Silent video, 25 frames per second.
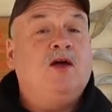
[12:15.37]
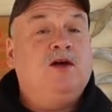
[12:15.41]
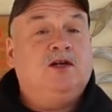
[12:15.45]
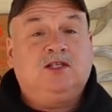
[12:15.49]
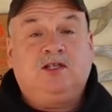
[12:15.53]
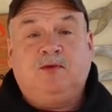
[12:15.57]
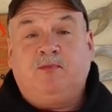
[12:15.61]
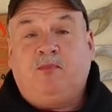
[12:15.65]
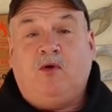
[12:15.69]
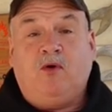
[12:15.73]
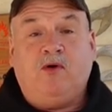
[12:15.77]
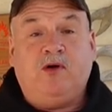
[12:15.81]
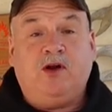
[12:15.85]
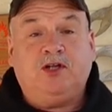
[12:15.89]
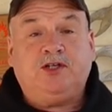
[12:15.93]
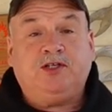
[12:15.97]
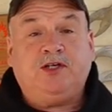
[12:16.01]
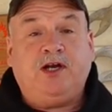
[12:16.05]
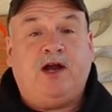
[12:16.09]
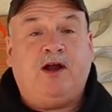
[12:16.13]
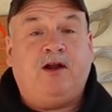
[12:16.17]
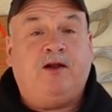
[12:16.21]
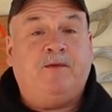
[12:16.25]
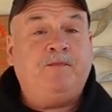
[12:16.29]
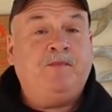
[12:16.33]
Support the
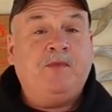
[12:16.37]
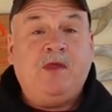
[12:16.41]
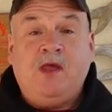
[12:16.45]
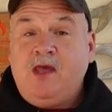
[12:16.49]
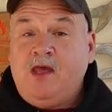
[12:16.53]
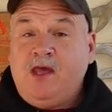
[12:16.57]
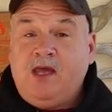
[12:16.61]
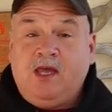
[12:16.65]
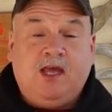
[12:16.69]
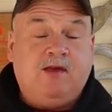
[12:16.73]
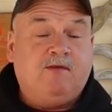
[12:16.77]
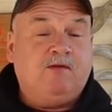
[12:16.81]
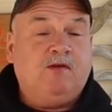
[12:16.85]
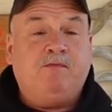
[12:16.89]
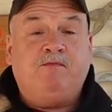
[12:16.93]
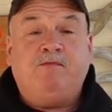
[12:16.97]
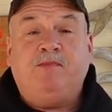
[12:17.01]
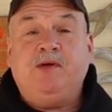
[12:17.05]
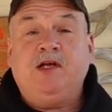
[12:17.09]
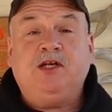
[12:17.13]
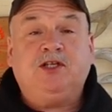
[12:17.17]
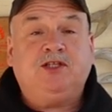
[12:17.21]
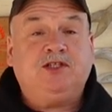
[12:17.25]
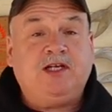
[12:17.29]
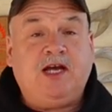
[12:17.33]
channel, give you a
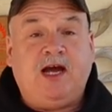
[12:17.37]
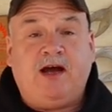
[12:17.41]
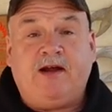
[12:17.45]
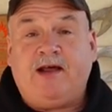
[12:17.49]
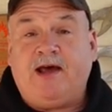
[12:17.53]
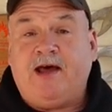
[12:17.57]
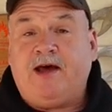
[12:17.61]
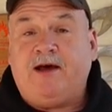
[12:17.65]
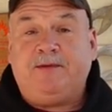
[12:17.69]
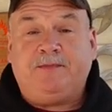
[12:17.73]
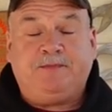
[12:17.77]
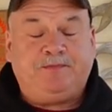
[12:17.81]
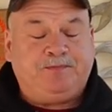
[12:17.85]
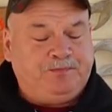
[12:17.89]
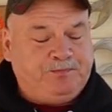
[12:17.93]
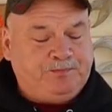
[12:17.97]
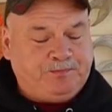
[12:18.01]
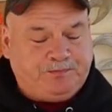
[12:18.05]
big shout out,